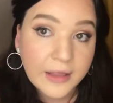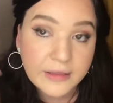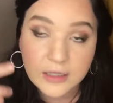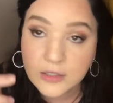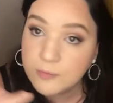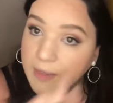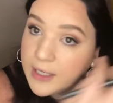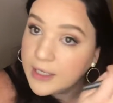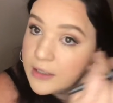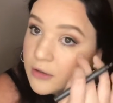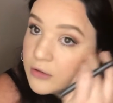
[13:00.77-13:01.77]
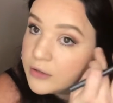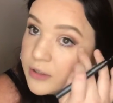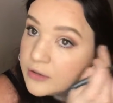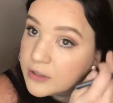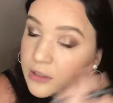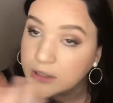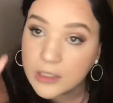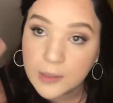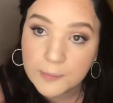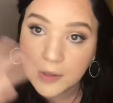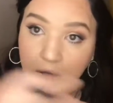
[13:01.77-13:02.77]
that you made earlier to clean
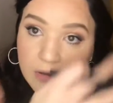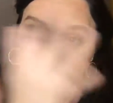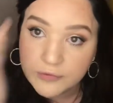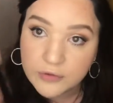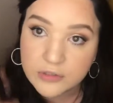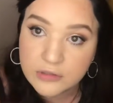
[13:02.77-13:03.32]
up all of your